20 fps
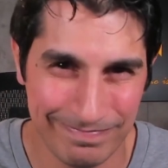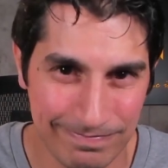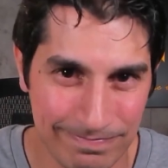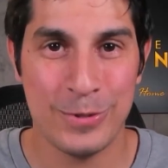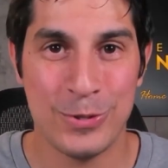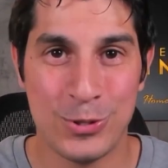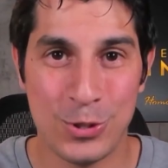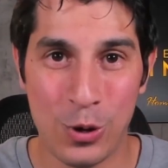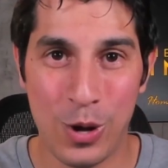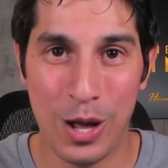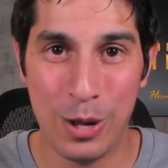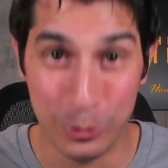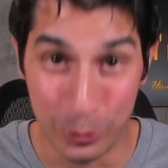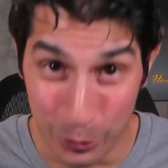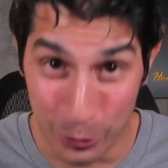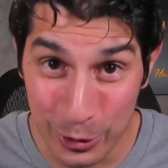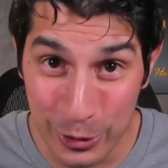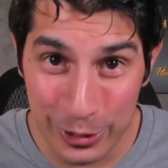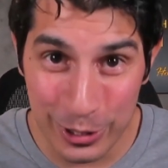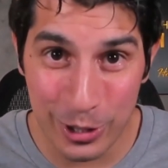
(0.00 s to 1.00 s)
So how do
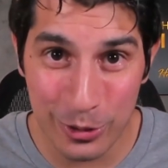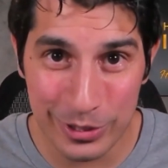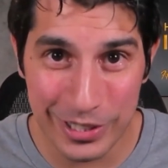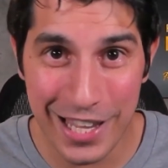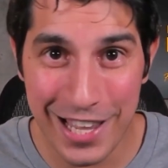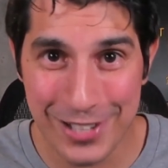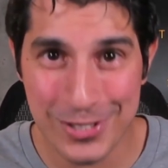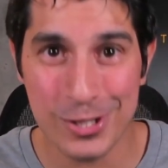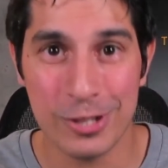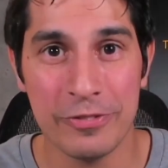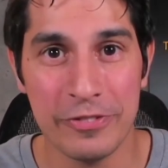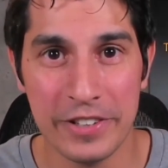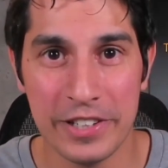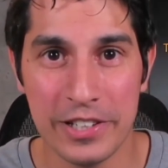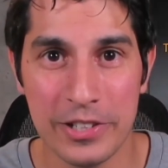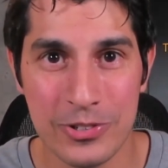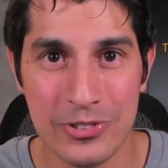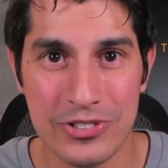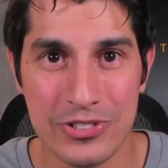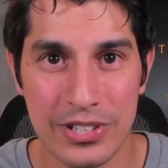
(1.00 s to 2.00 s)
you know the actual
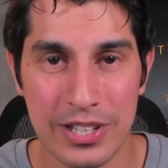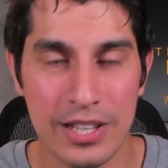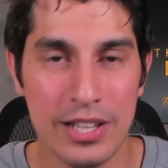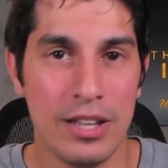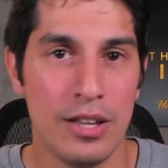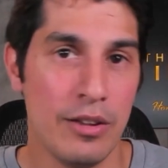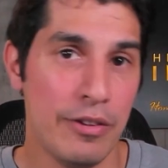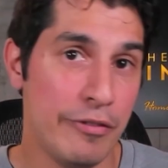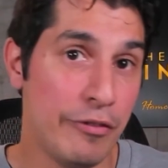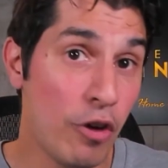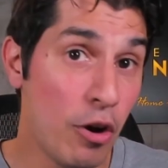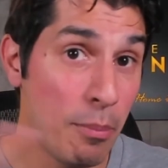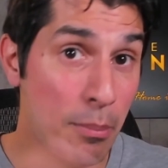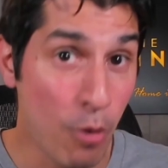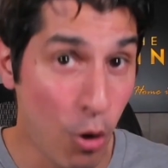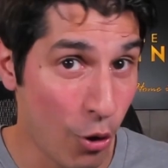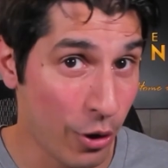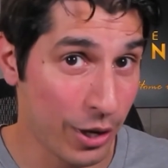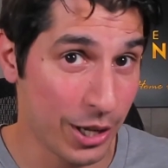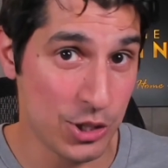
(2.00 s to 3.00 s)
figures? For
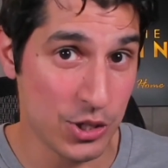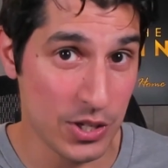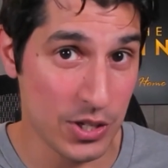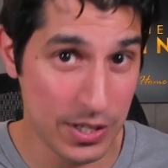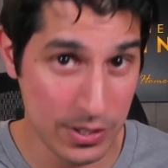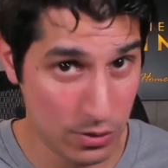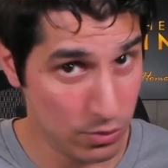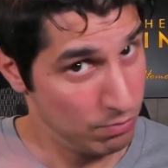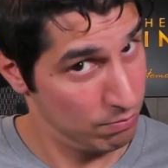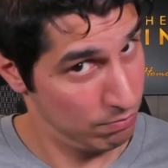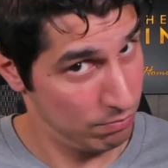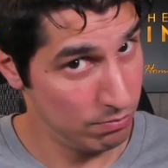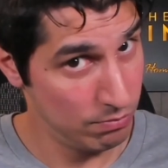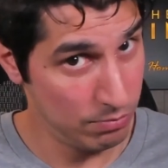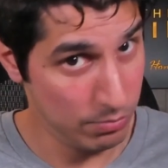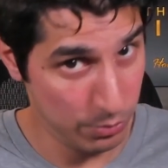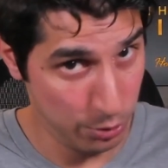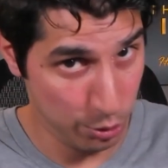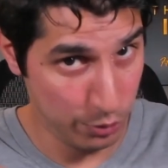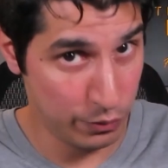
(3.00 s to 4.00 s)
mortgages,
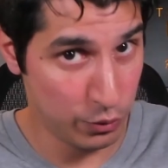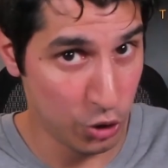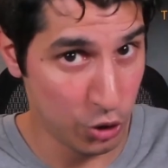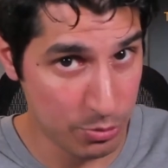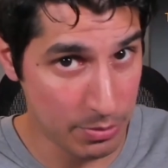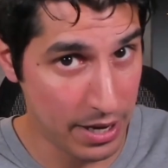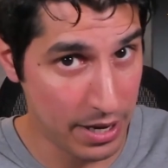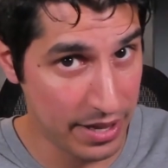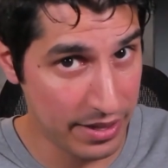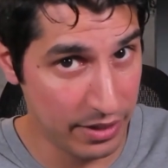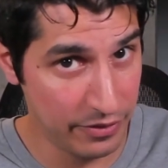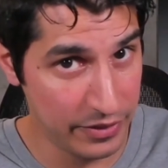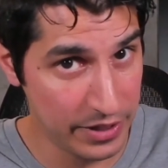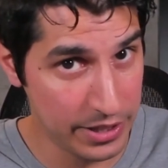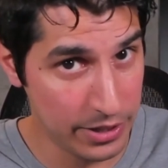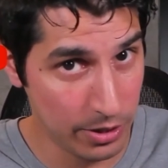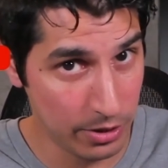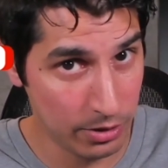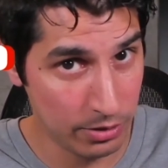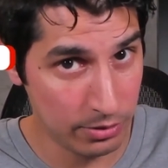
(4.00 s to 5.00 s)
you've watched my other
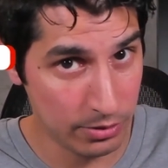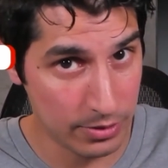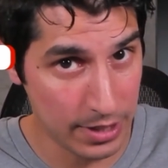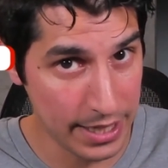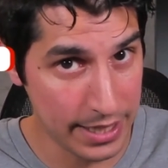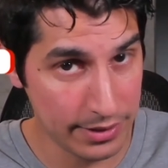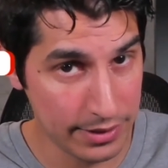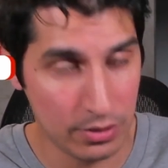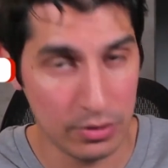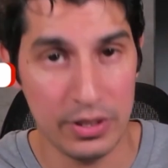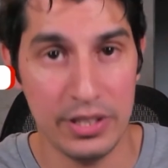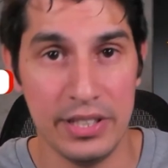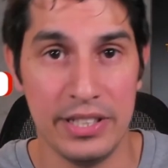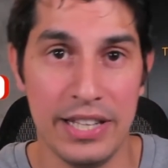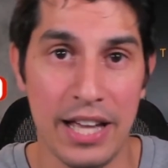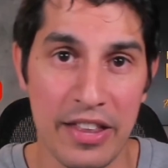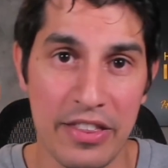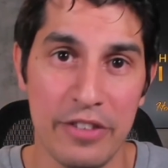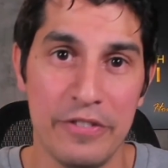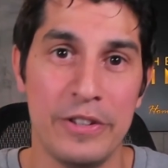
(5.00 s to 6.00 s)
video, right? In the
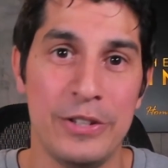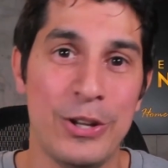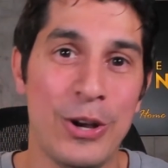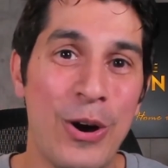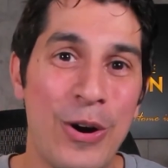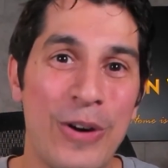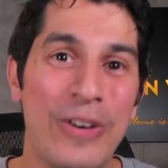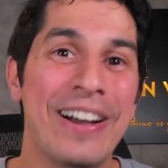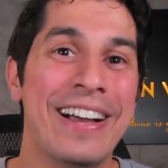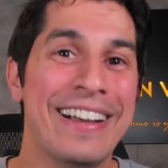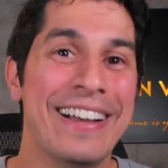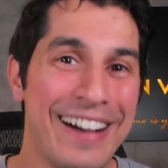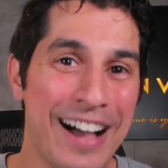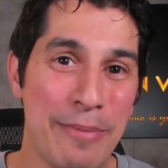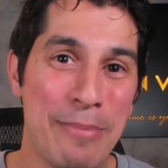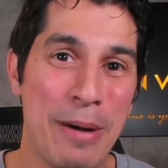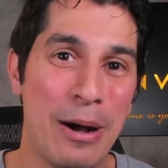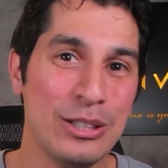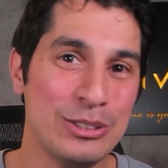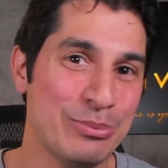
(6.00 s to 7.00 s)
other video
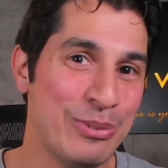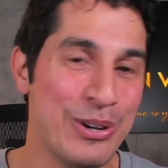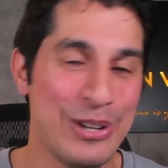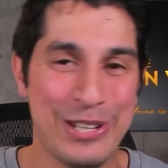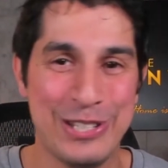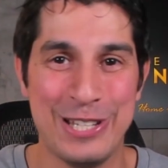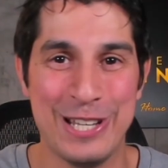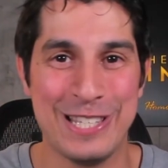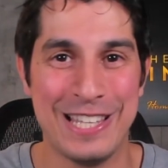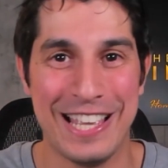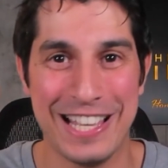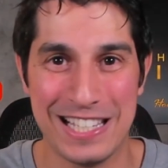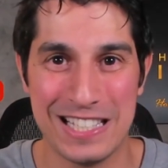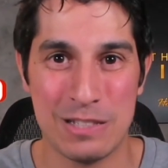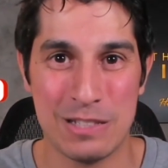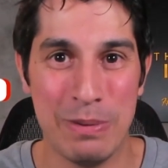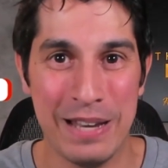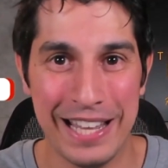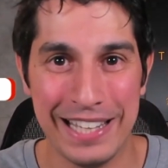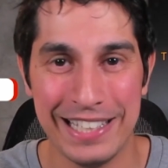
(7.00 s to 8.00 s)
about mortgages, I
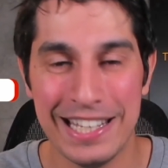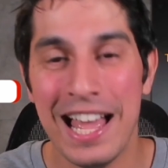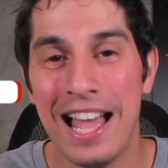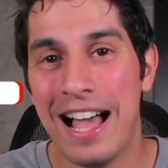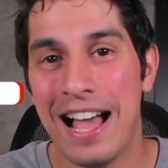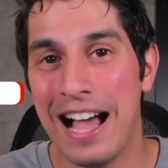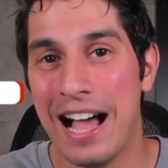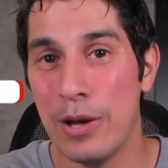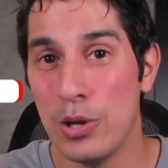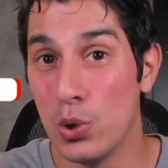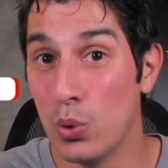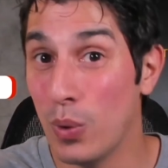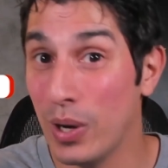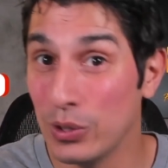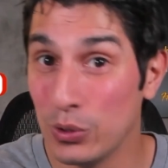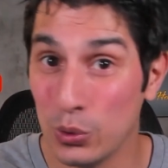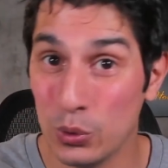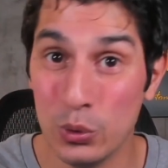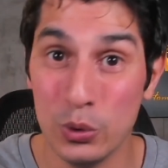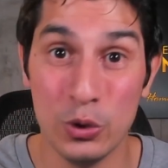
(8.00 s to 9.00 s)
explained how you want
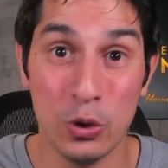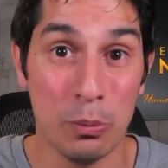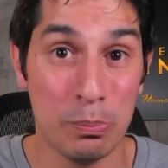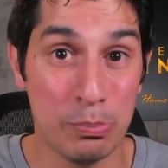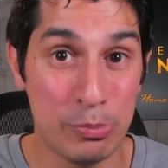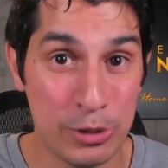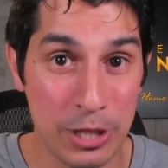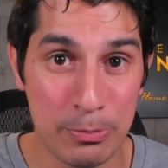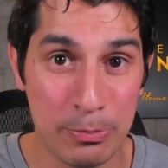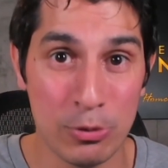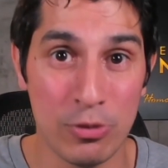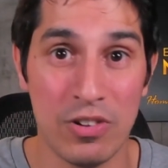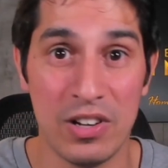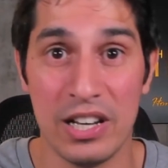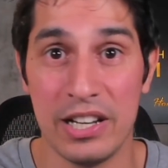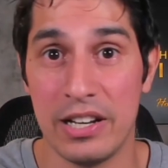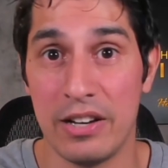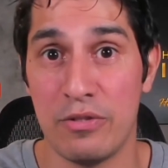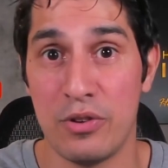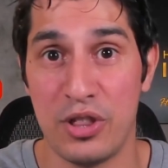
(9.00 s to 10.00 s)
to do your pre-approval
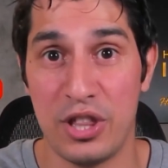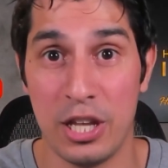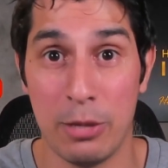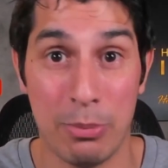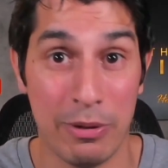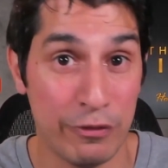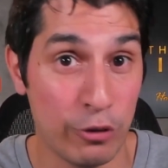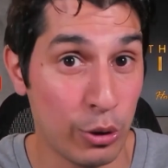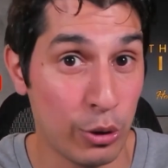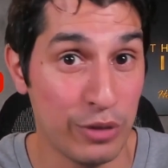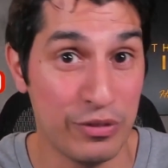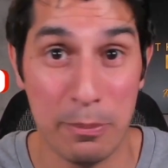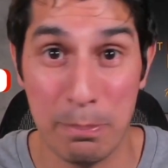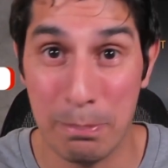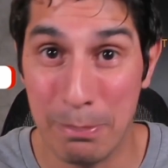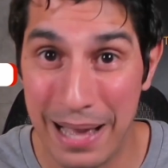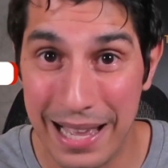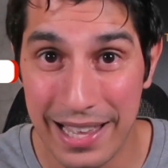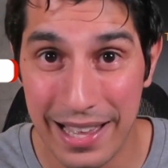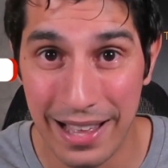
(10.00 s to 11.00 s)
and everything before you even
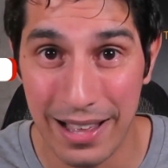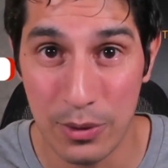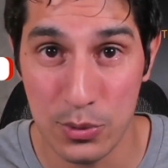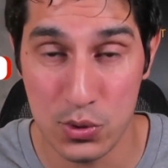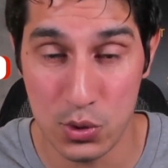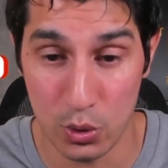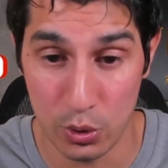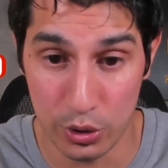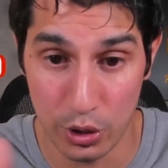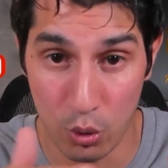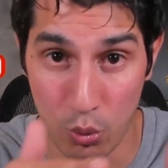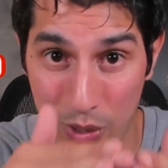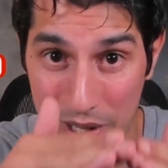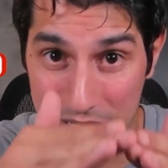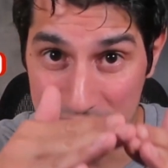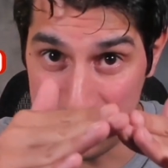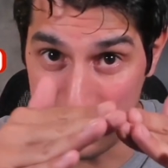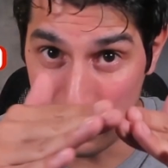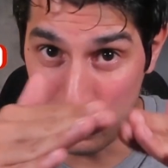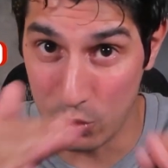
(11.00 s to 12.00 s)
buy a house, so you know what
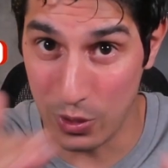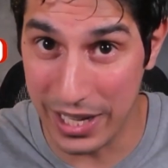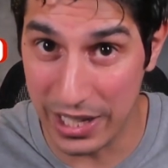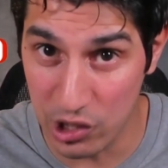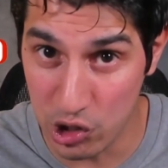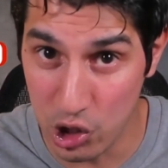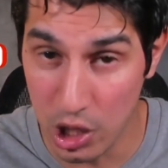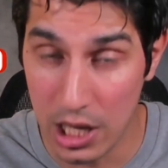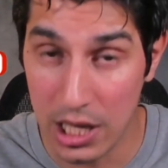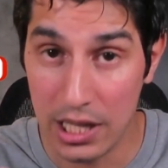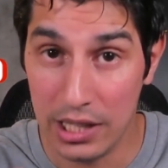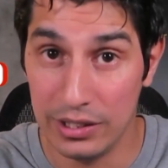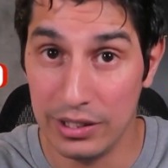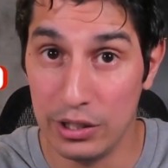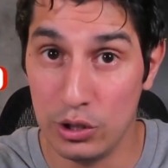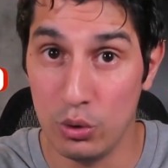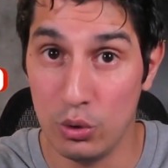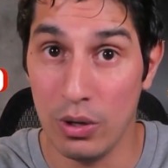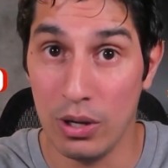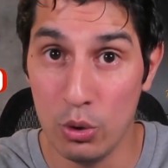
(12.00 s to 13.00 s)
is the range
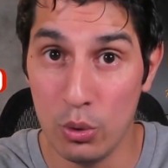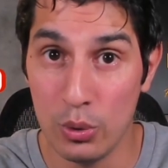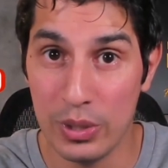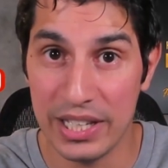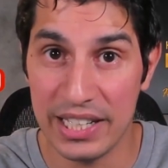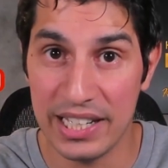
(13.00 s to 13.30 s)
that you are looking